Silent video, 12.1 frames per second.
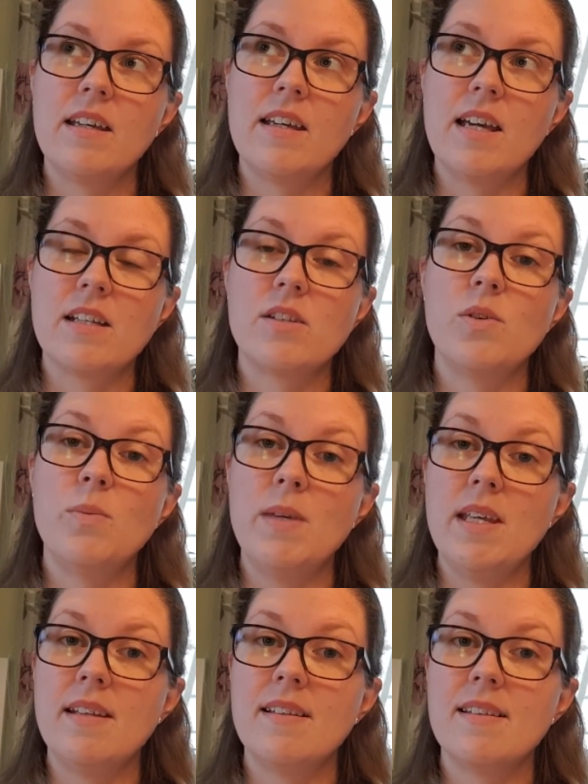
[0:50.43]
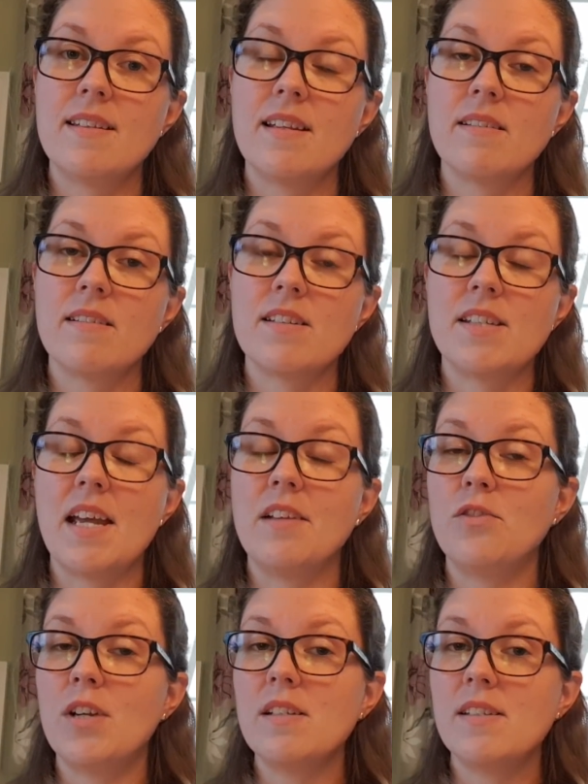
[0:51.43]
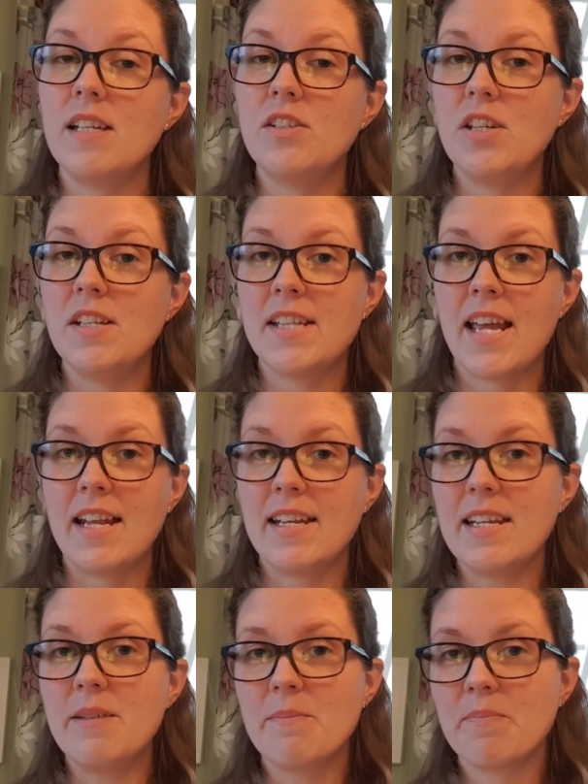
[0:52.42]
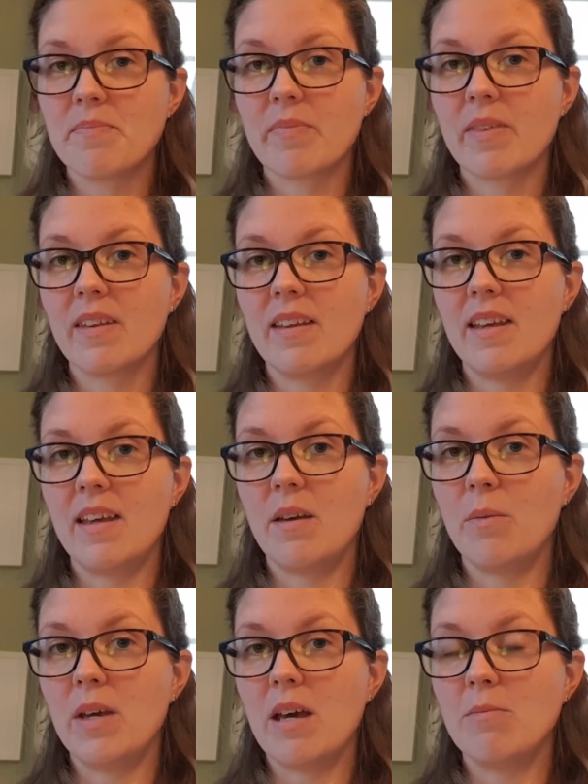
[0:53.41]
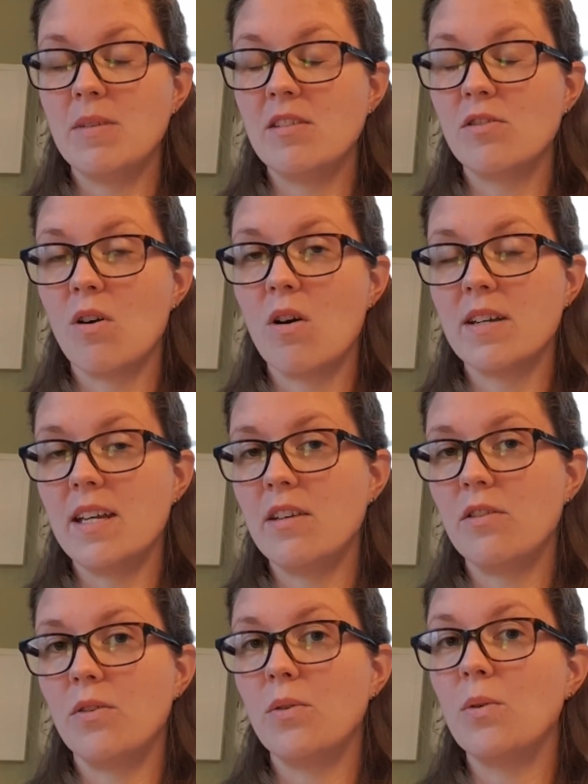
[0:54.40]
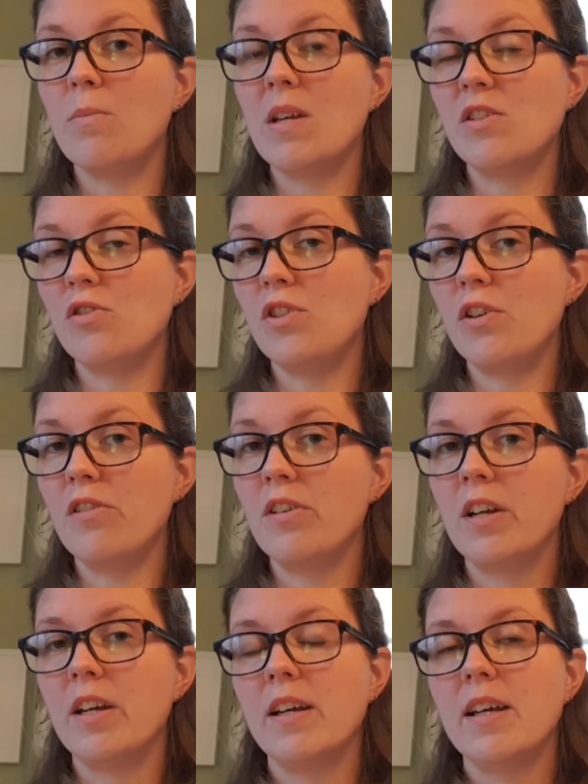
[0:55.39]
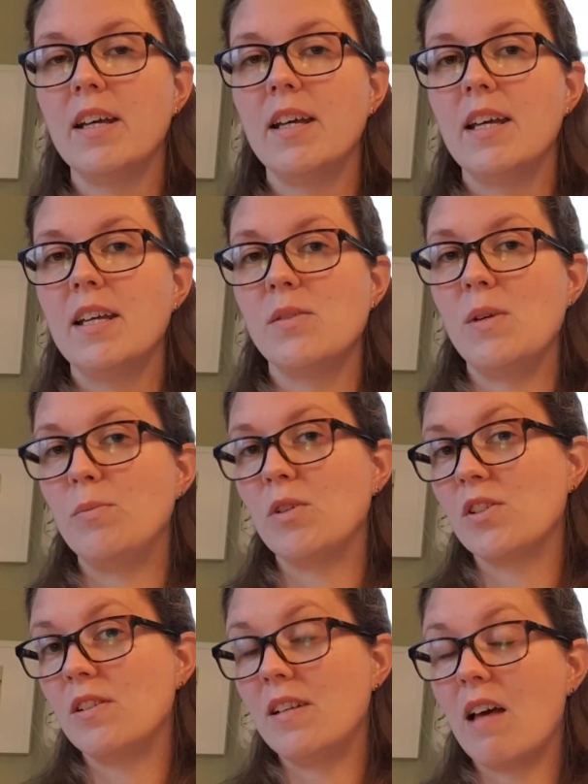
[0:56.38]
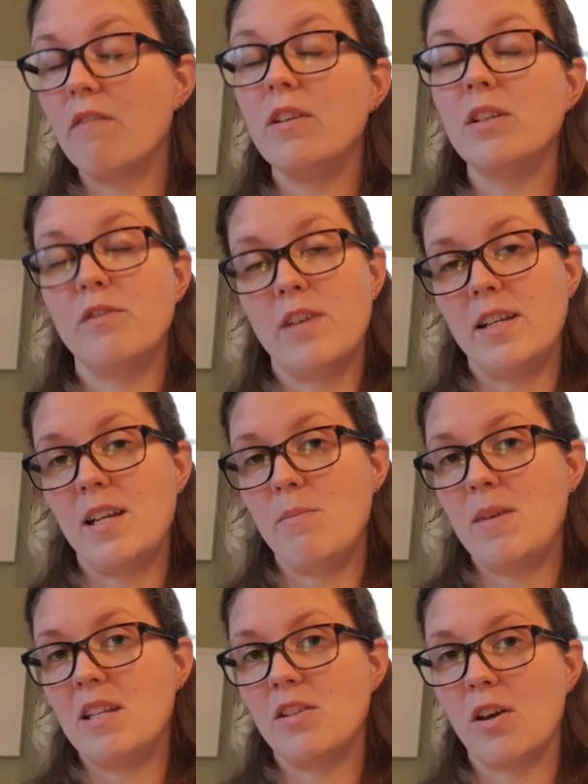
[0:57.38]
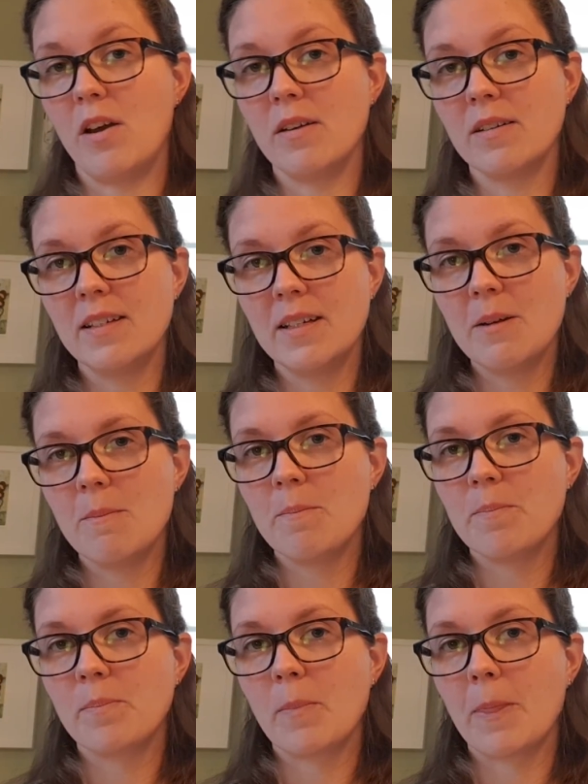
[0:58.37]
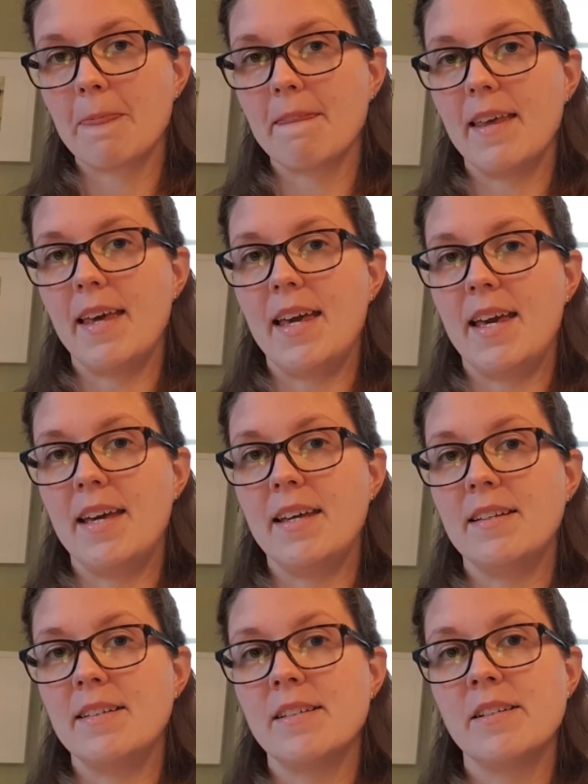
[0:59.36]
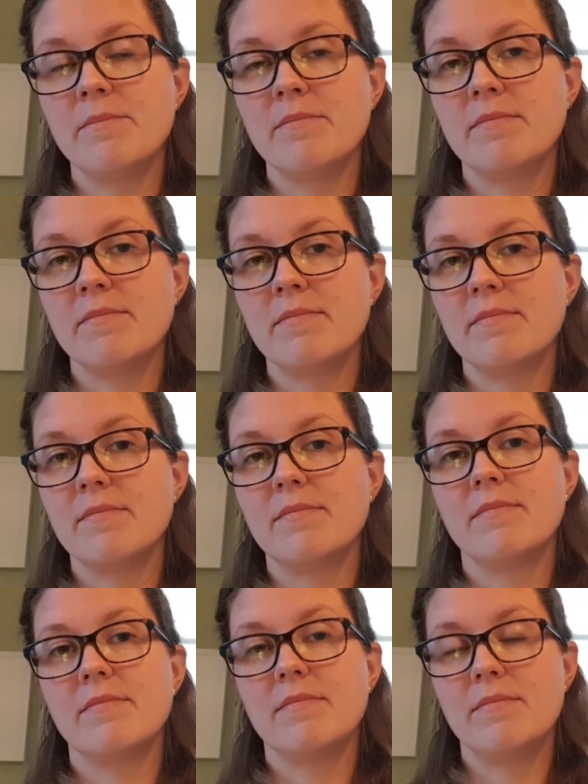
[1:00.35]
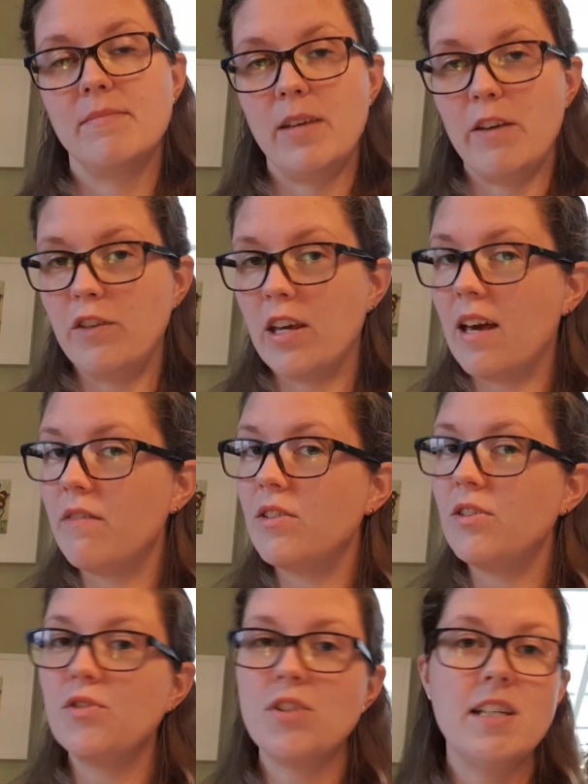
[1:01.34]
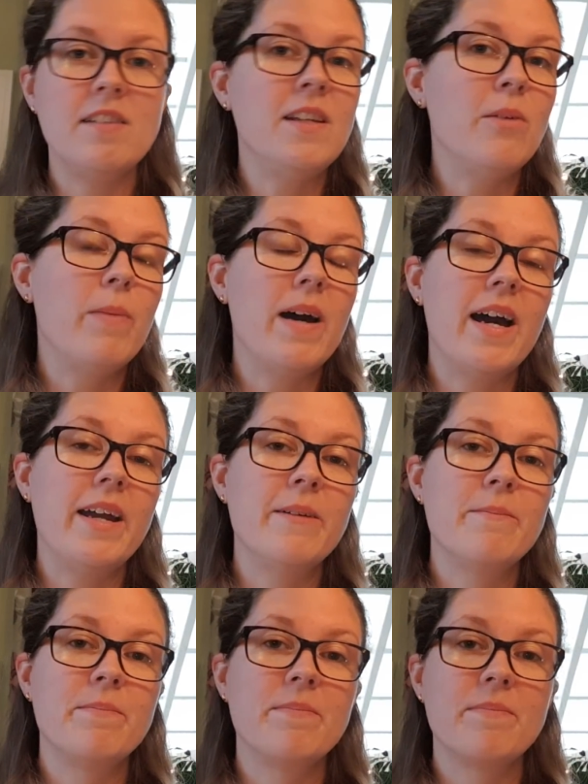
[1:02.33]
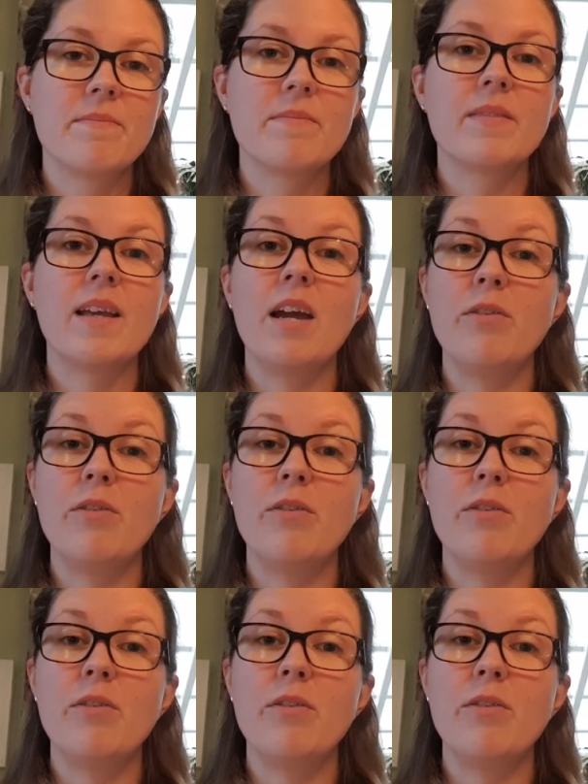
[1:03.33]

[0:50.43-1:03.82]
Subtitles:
got to meet Sandra, Stitching Sandy. We have been talking through Messenger, so it was lovely to finally meet her. And if you have a retreat nearby, I